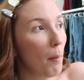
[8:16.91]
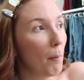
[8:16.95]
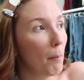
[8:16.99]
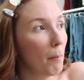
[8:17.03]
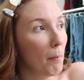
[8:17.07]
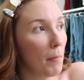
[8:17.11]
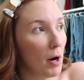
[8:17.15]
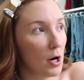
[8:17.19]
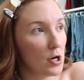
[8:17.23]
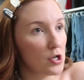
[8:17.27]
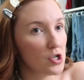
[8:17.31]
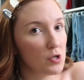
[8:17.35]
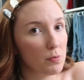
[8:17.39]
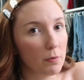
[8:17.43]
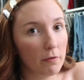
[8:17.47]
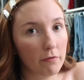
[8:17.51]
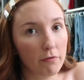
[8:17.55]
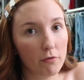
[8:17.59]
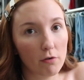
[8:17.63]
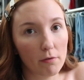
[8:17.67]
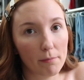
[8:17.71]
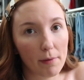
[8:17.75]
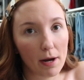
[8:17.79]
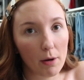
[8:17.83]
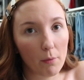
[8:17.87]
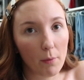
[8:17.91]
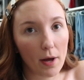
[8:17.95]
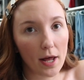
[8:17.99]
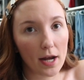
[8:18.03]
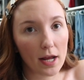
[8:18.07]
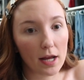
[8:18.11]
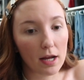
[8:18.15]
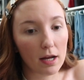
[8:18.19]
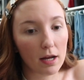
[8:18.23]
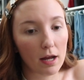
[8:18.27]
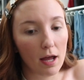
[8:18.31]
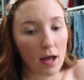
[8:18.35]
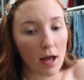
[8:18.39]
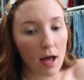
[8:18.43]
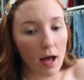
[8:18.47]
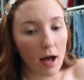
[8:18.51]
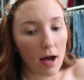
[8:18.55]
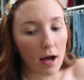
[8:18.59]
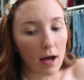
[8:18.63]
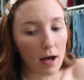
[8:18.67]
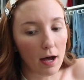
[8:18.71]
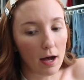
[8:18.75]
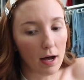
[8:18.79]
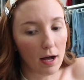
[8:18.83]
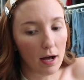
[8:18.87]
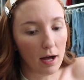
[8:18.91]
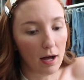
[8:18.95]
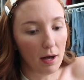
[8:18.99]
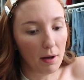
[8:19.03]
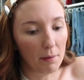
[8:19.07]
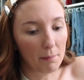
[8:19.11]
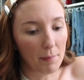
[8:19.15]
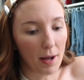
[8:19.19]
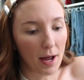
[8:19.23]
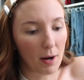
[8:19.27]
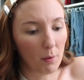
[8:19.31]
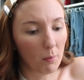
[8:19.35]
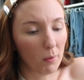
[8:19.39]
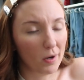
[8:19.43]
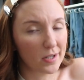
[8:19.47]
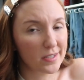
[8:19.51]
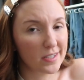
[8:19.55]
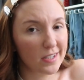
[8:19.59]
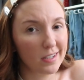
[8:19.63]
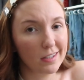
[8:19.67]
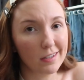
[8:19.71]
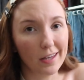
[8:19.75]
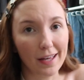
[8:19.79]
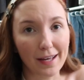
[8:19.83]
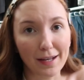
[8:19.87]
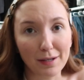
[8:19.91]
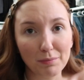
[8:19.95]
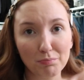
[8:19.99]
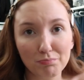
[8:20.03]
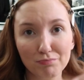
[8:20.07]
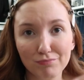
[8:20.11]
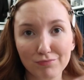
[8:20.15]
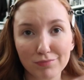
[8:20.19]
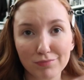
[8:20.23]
March before my wedding. Um, I wasn't like